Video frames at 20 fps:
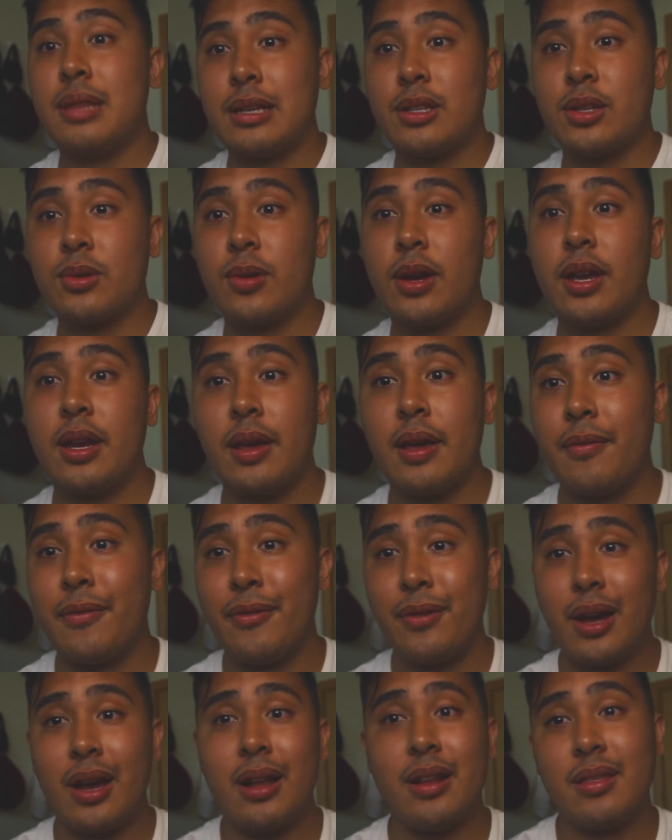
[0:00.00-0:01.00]
That's great.
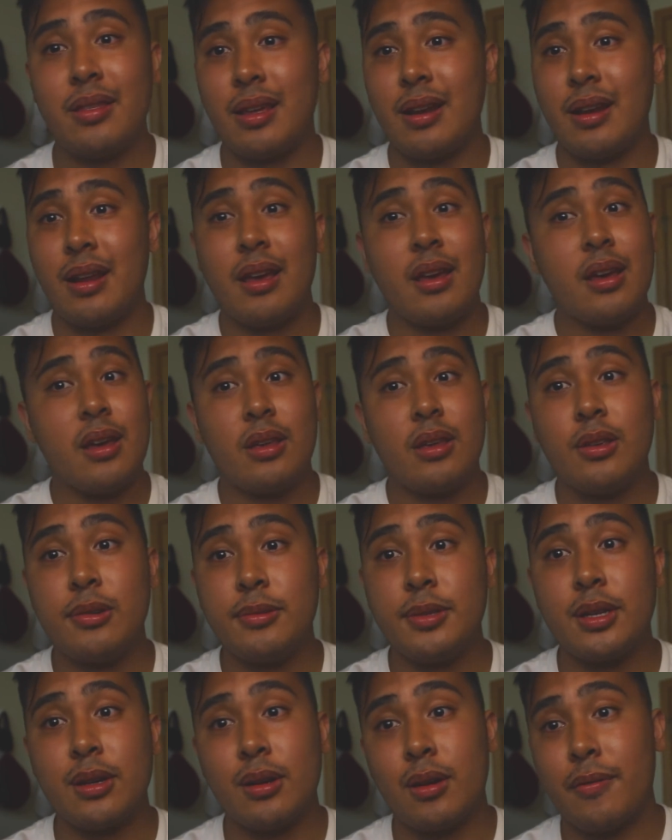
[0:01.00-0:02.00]
If not, then
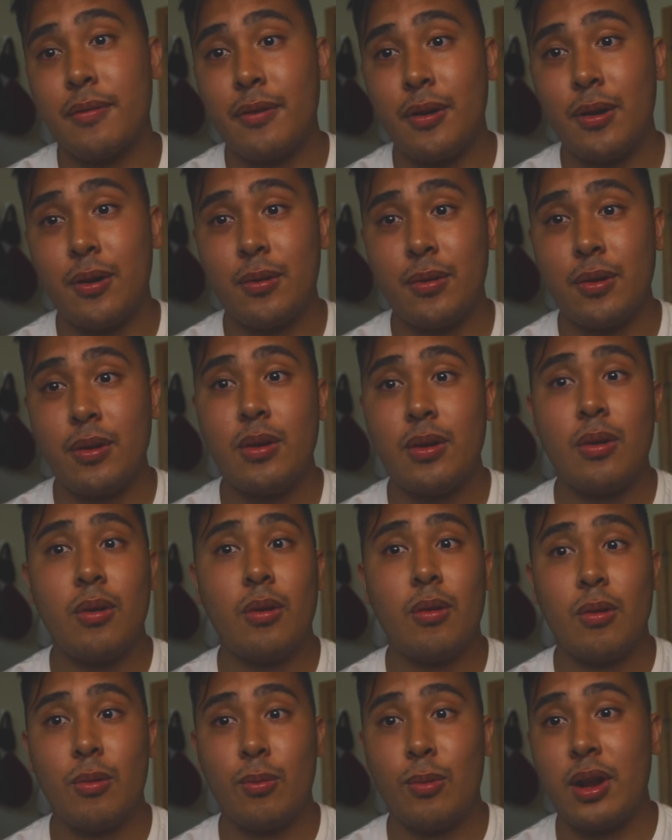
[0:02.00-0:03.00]
using your phone
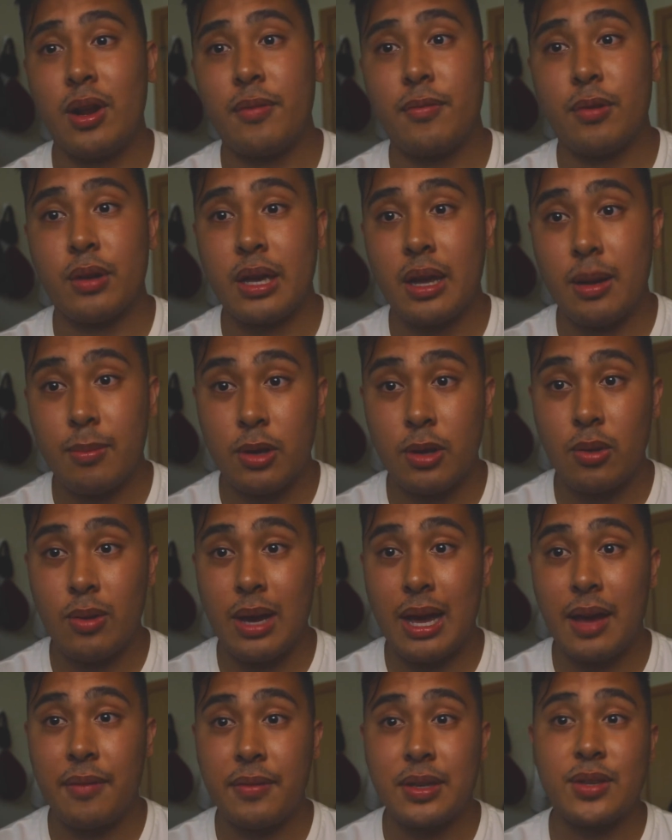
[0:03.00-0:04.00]
or whatever camera you
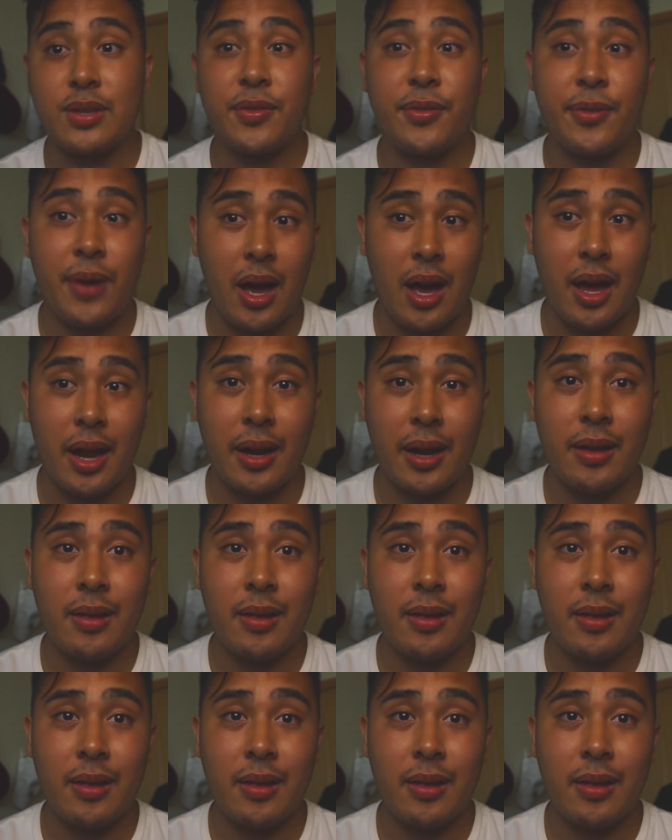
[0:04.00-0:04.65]
have is fine.